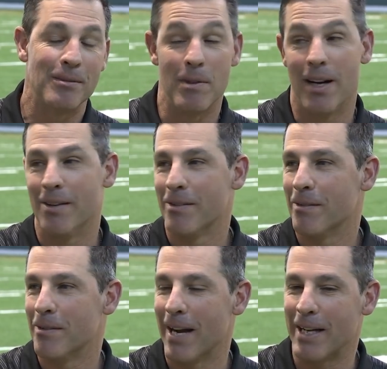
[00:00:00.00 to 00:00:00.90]
Well,
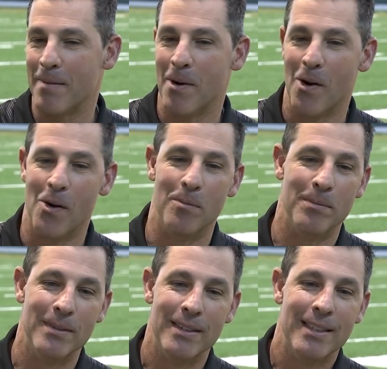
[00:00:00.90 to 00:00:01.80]
when I come
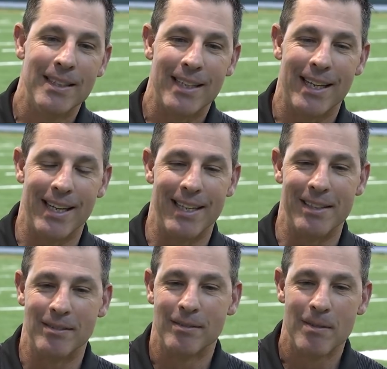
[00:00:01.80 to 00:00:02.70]
home
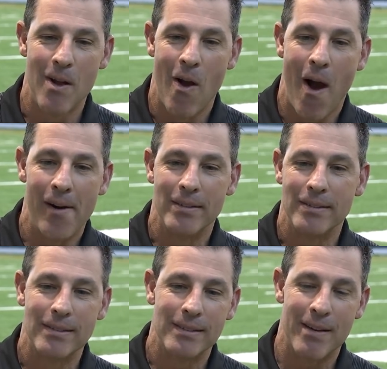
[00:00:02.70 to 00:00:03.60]
and
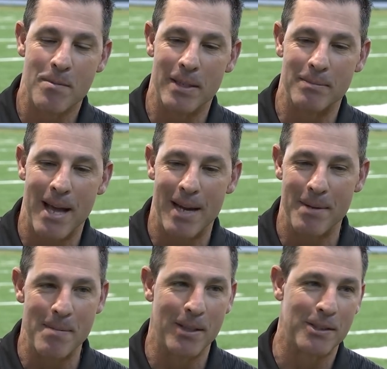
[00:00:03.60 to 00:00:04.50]
everybody's mad at
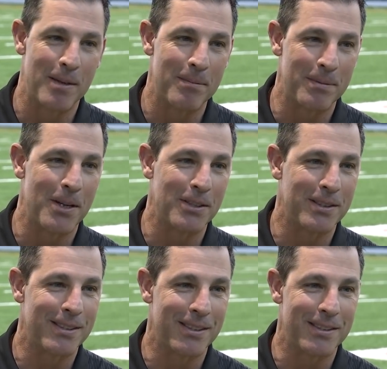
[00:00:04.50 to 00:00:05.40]
me about something,
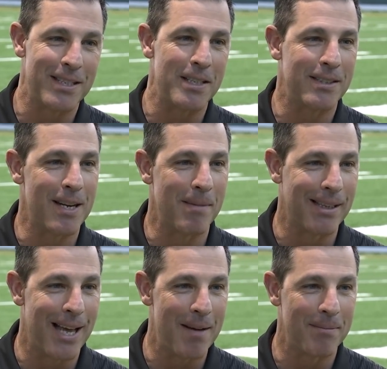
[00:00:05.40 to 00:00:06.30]
Gus sit on my
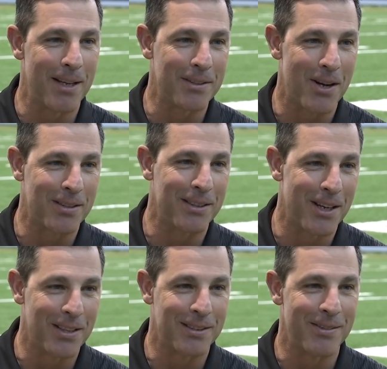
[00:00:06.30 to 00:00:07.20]
lap, and I'll talk to
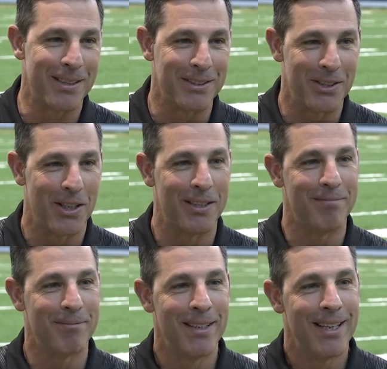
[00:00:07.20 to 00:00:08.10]
Gus, and everything's good.
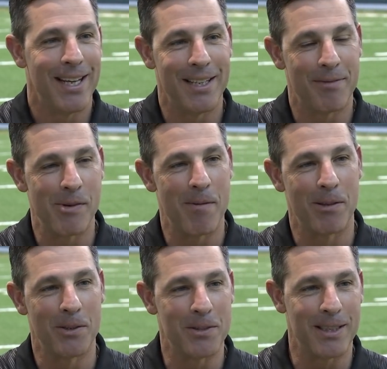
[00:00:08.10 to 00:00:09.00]
And if we
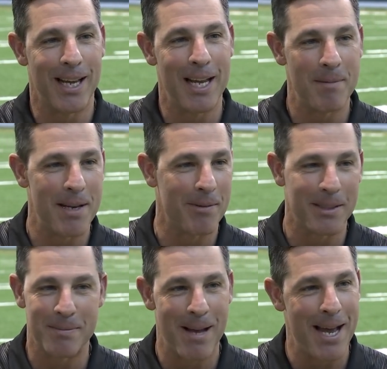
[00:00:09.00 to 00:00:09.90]
ever lose a game, he never
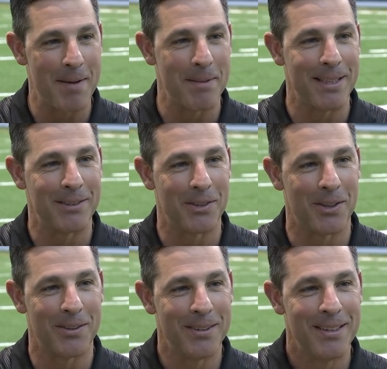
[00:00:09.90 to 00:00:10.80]
gets mad at me.
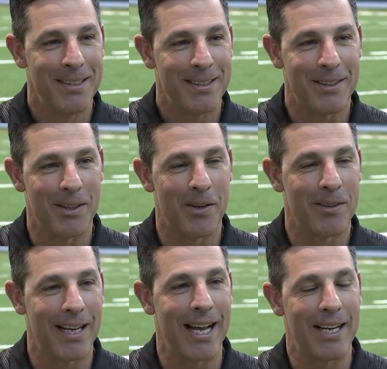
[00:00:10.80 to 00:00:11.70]
So,
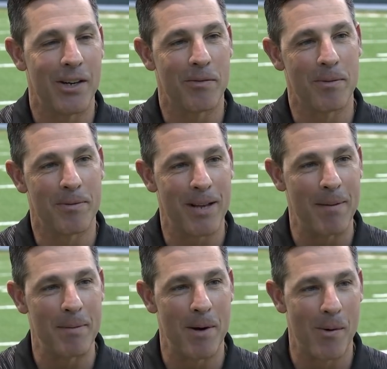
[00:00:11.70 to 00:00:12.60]
I got to hear it from the
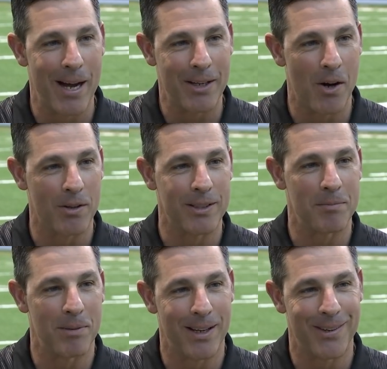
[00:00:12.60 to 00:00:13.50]
family about why I called this
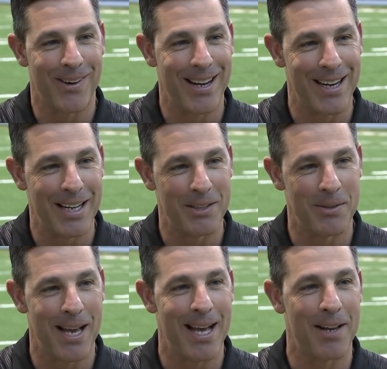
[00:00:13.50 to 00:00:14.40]
player, why didn't I
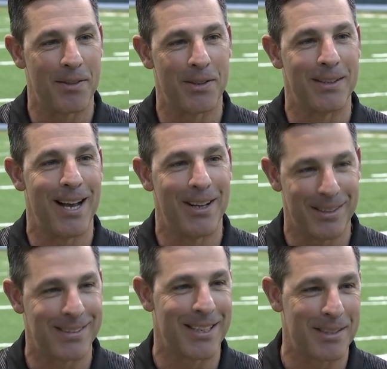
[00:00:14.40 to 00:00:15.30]
do that on 3rd
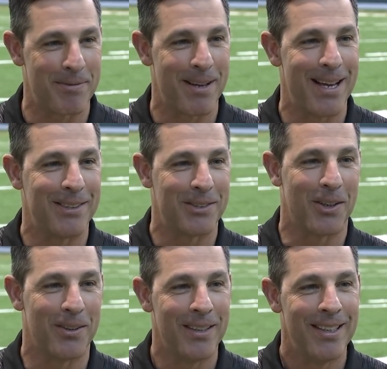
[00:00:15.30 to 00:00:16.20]
downs, just like the fans.
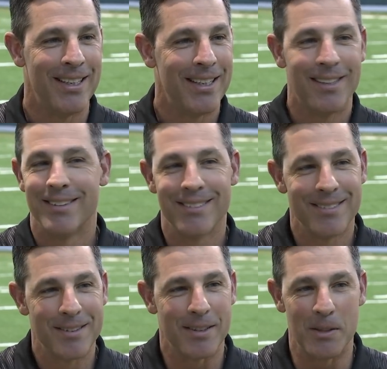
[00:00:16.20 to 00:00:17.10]
So
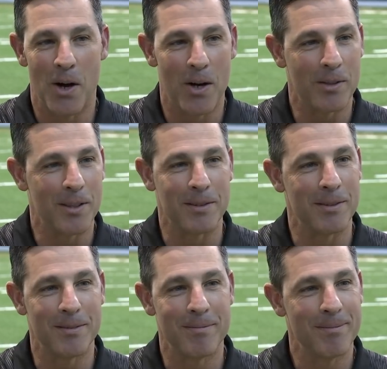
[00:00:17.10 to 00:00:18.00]
the dog
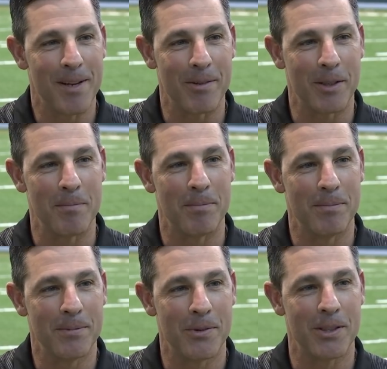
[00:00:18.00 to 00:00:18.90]
doesn't ever
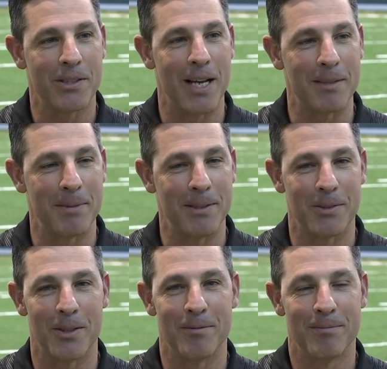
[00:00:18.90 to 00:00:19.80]
criticize me,
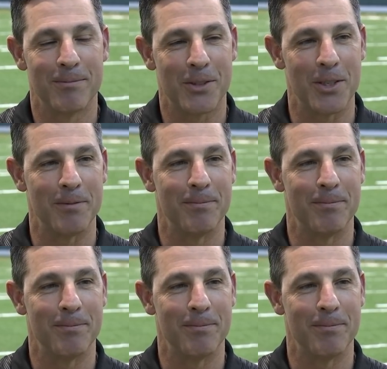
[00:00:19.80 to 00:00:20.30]
so it's good.